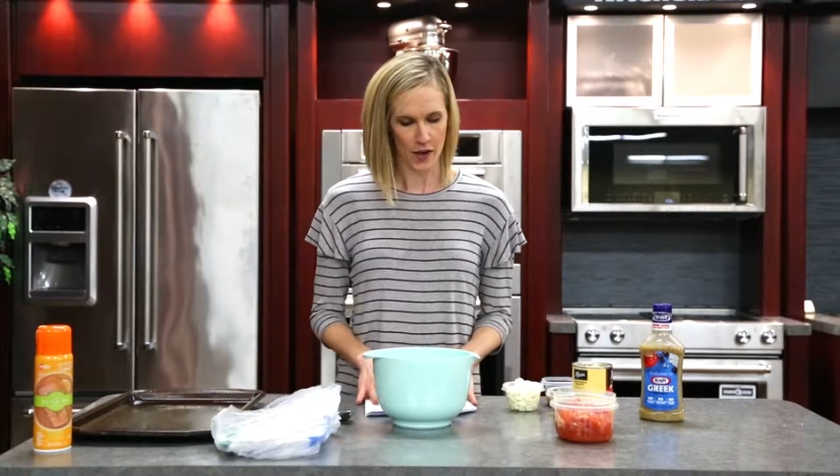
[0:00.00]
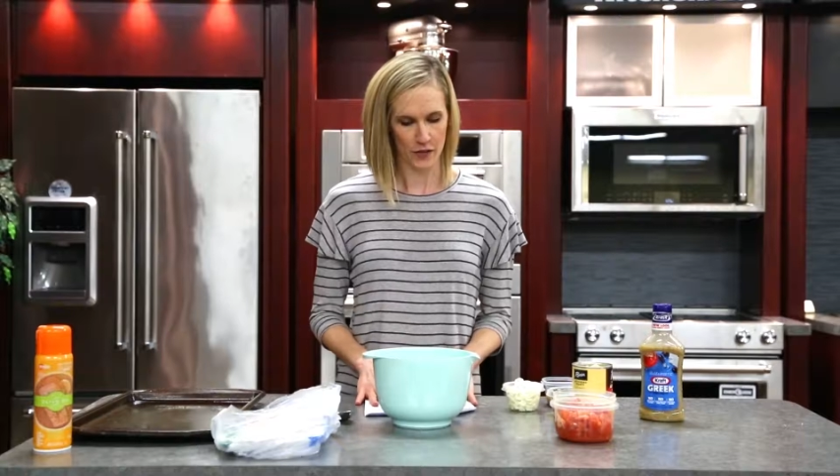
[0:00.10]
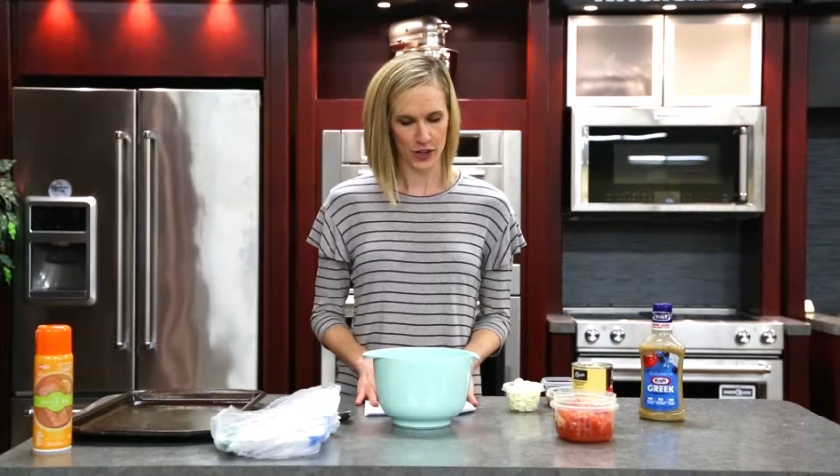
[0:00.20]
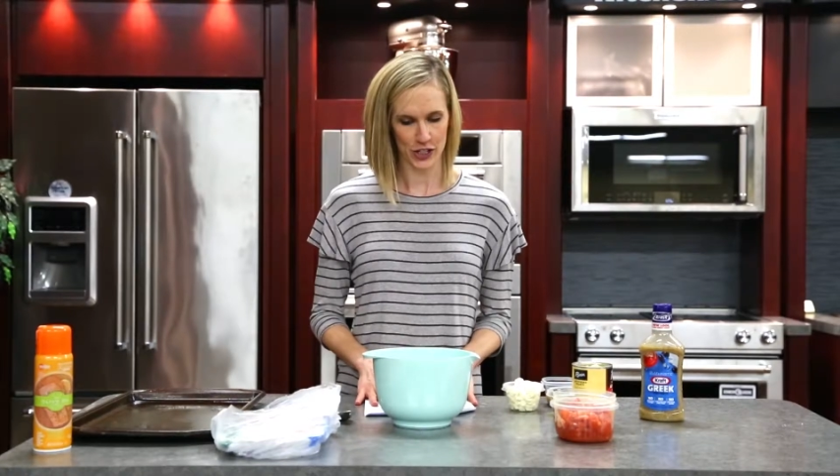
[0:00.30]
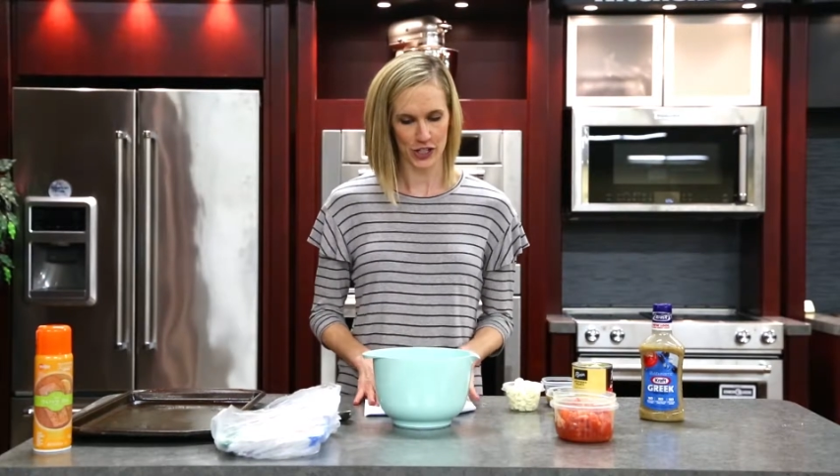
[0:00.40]

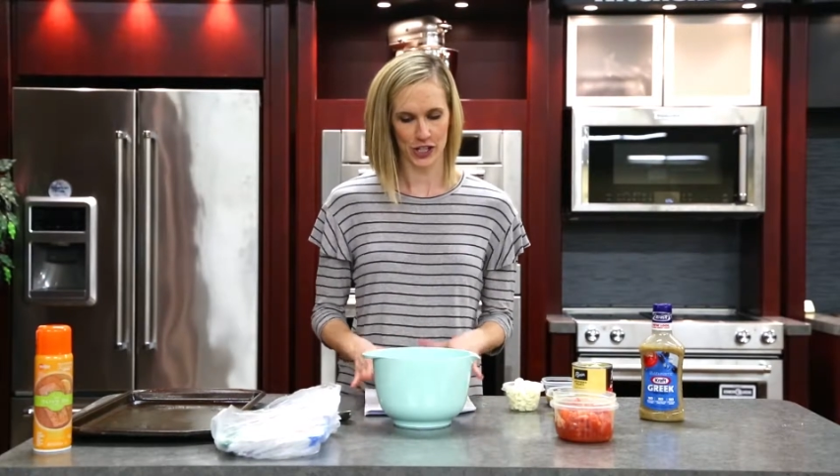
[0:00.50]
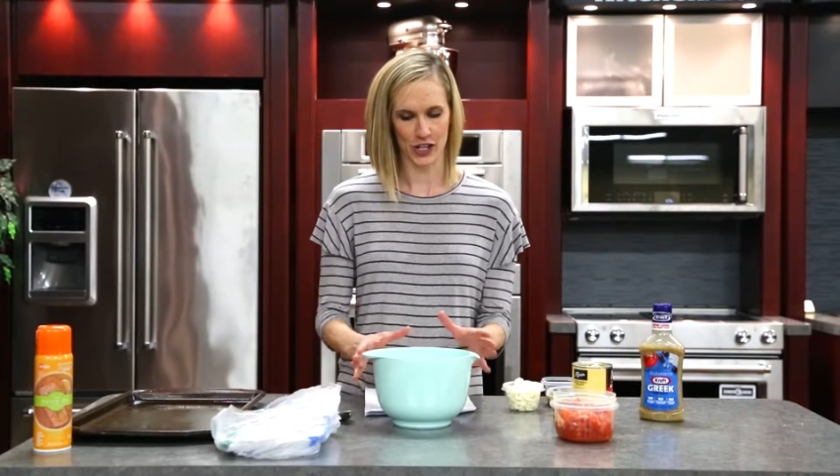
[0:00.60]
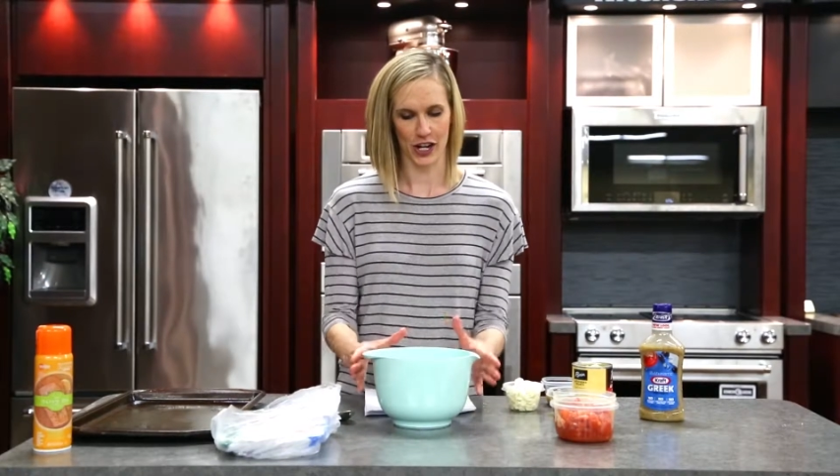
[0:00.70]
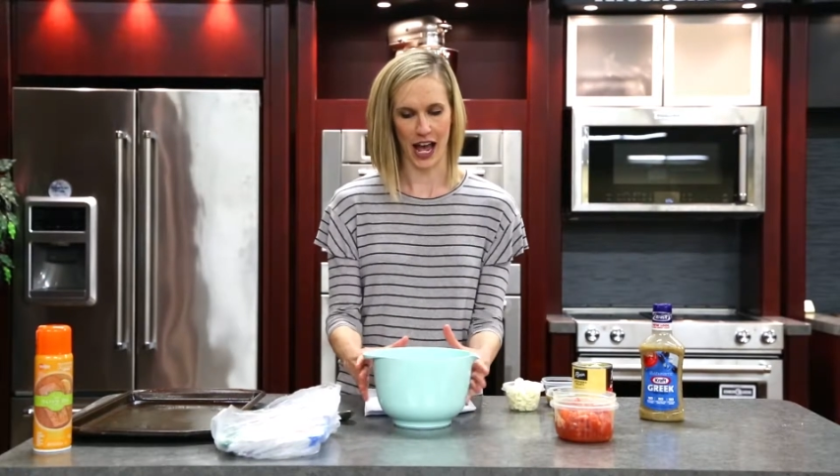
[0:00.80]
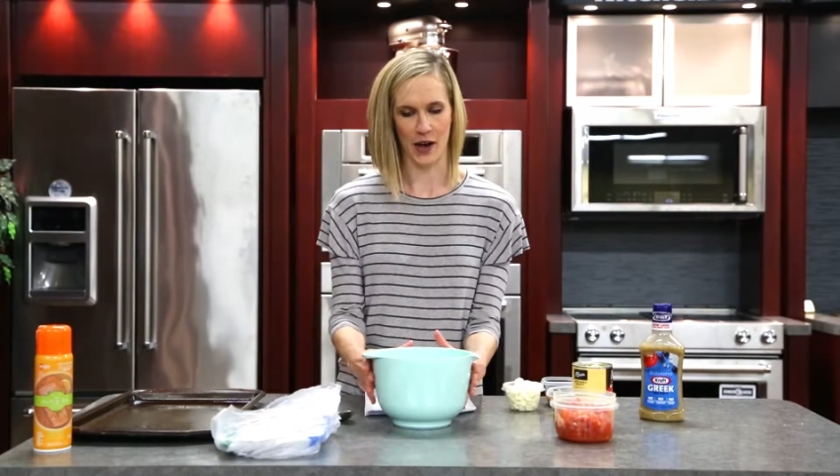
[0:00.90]
First, to
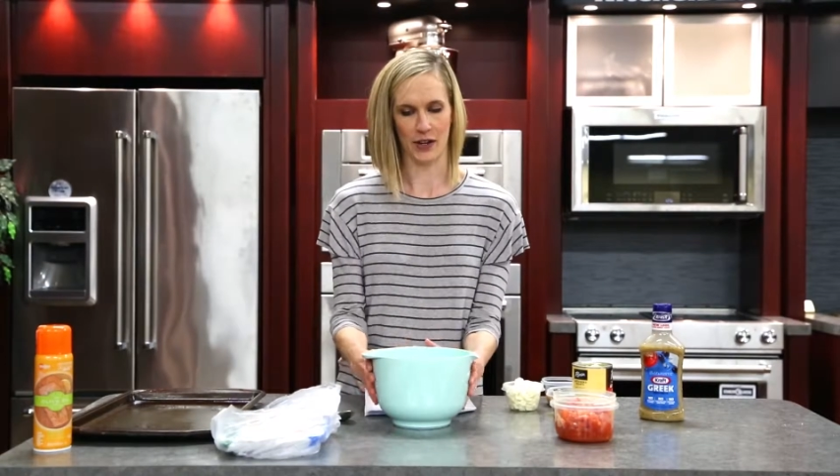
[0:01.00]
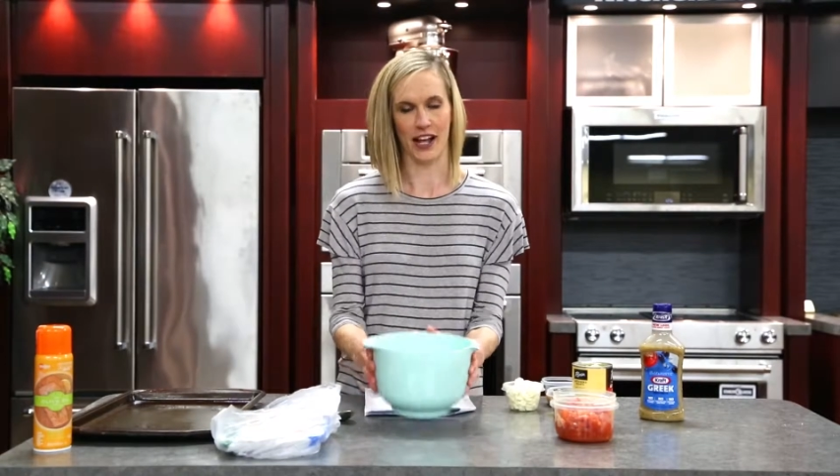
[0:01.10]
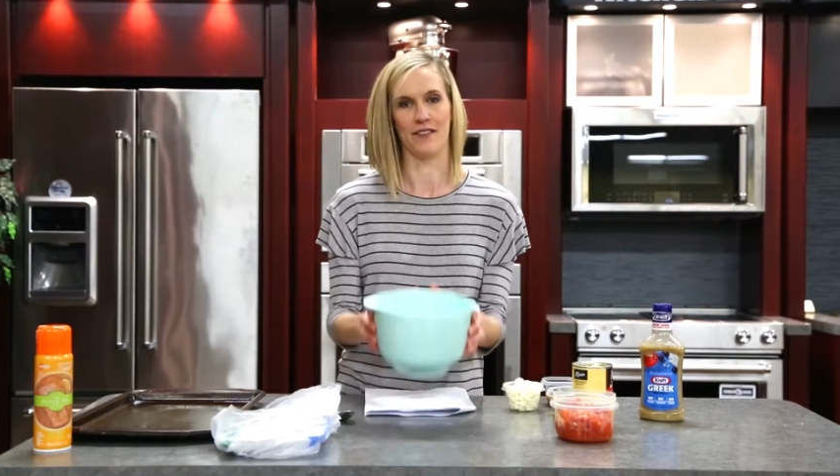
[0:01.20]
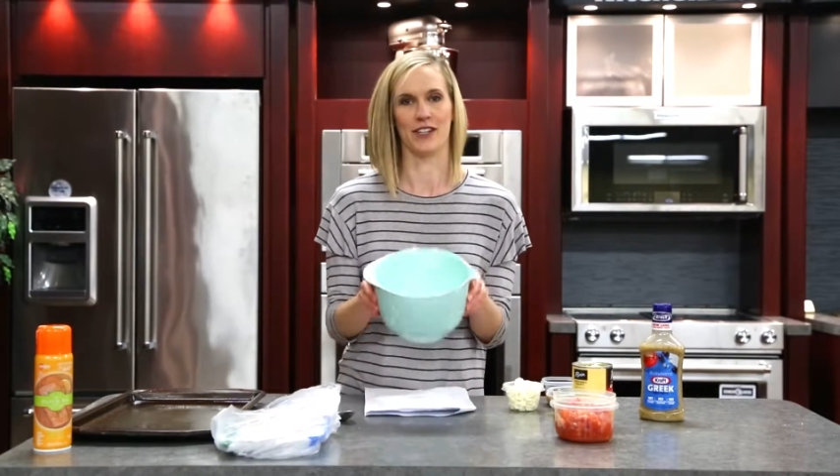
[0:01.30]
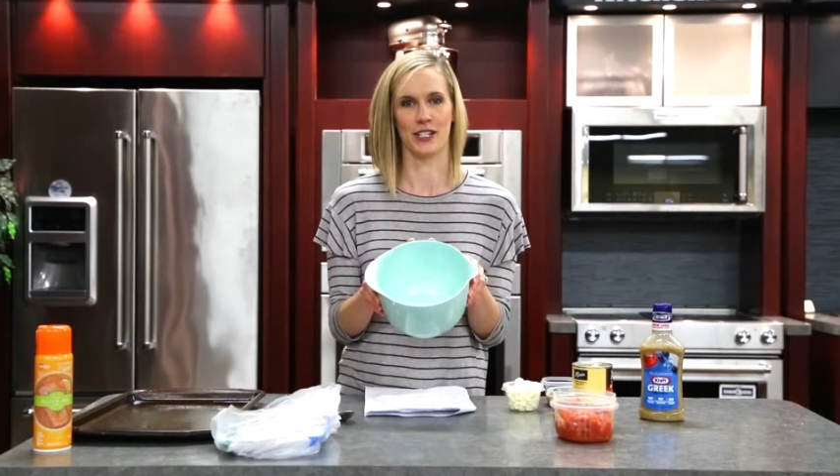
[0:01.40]
start out, you'll
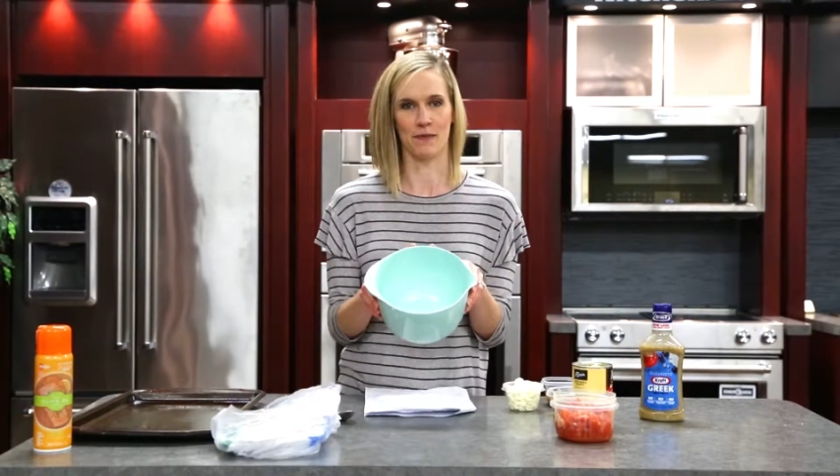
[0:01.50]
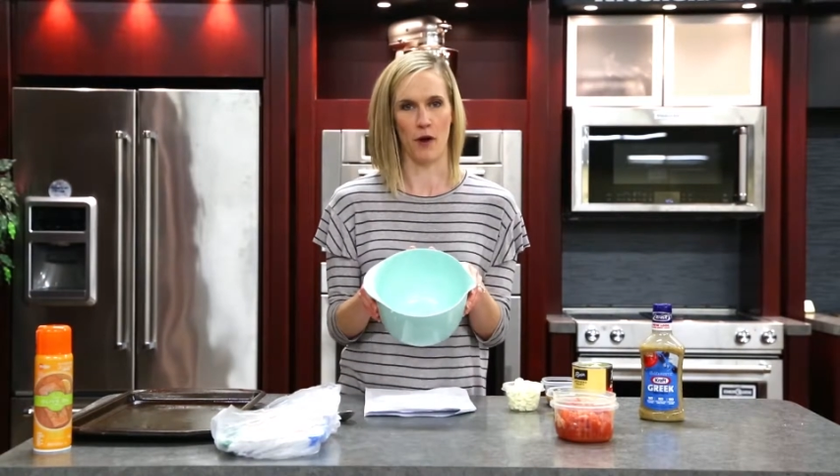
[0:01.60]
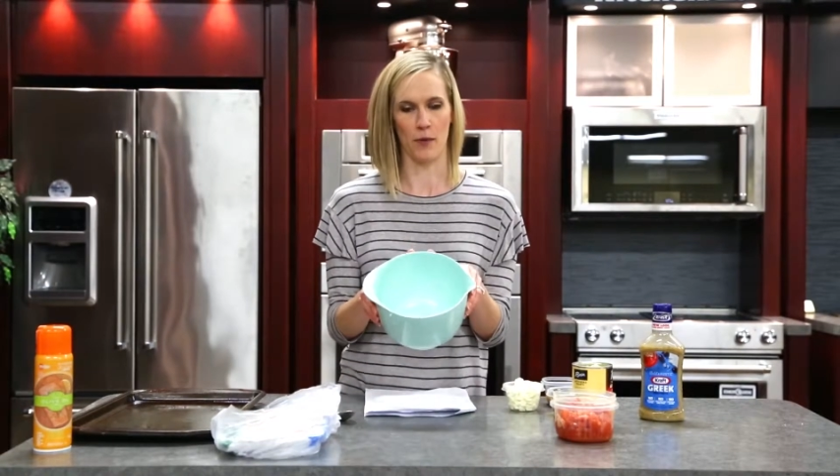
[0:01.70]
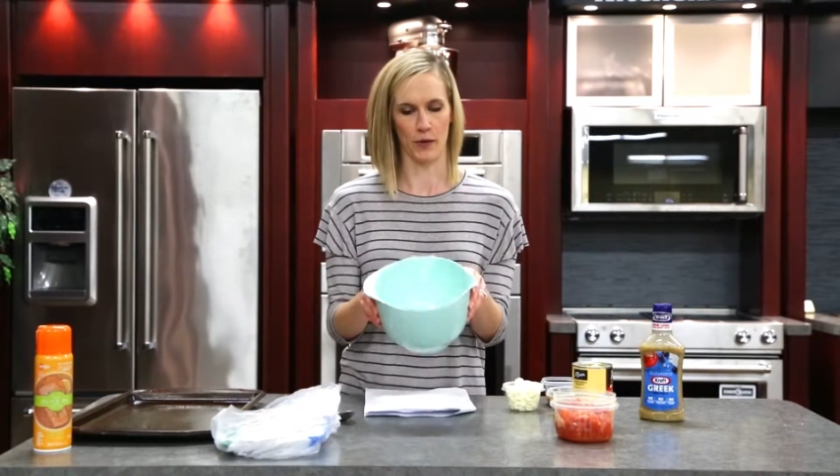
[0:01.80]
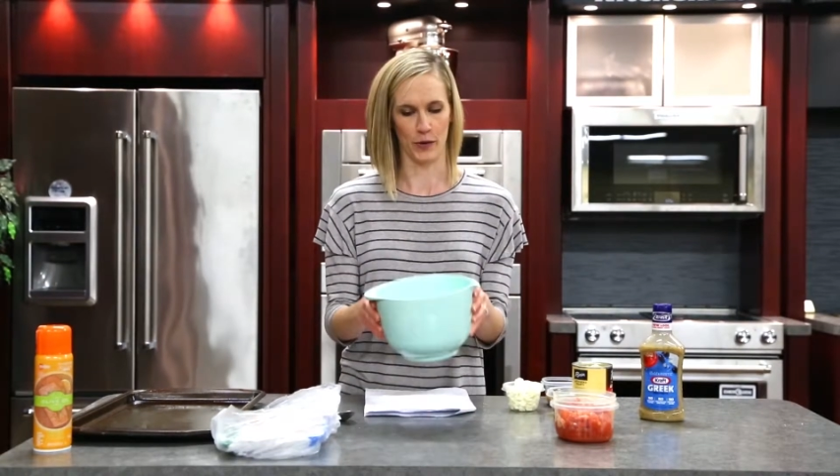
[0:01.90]
have a
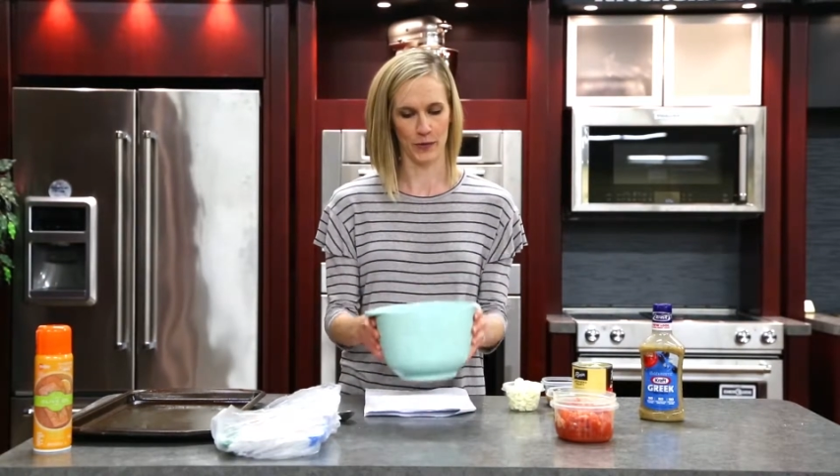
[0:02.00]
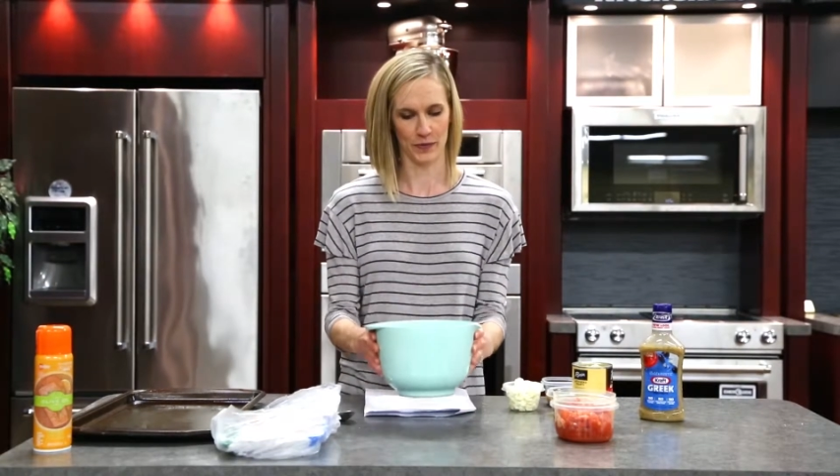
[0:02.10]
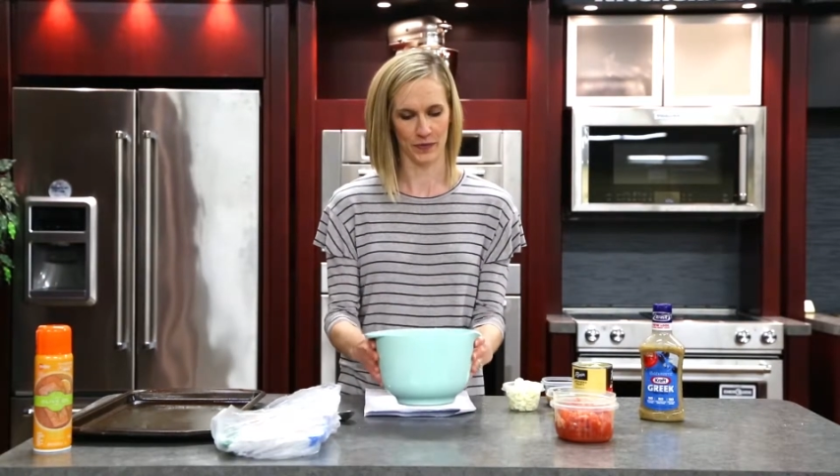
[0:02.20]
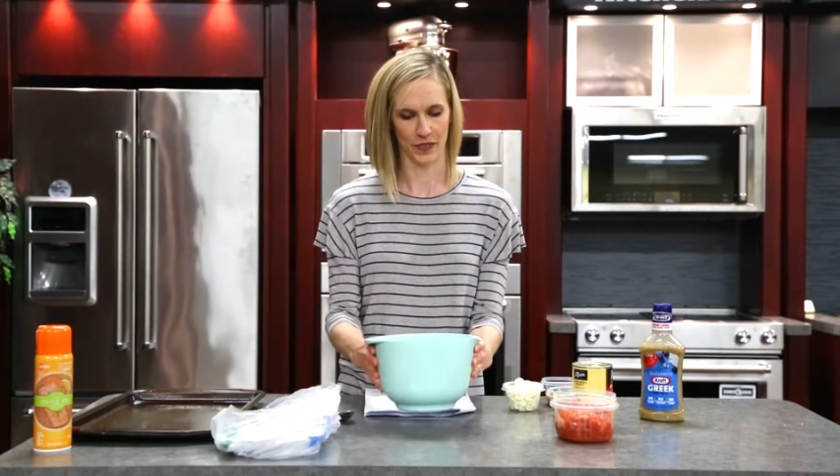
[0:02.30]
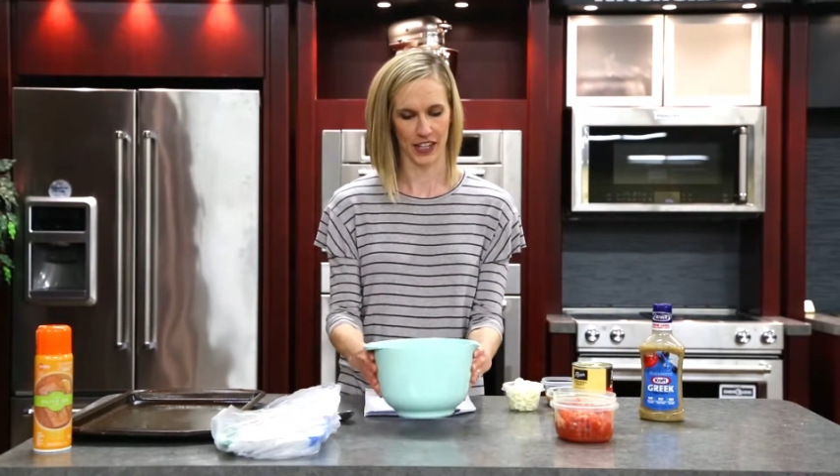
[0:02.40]
small
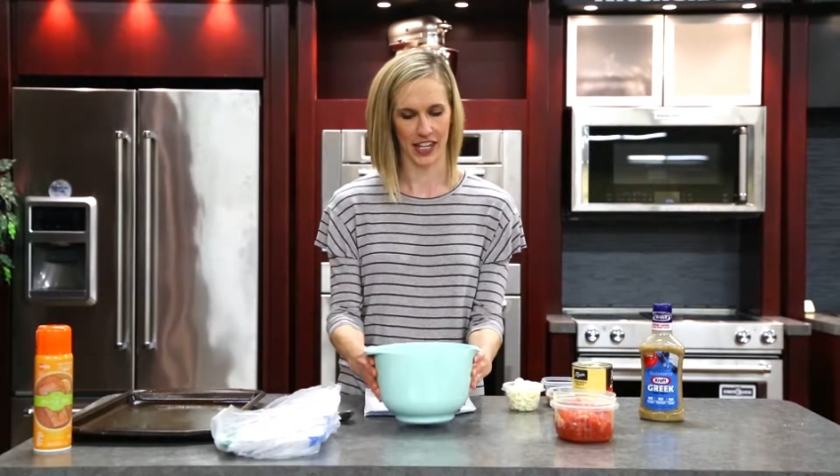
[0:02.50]
bowl,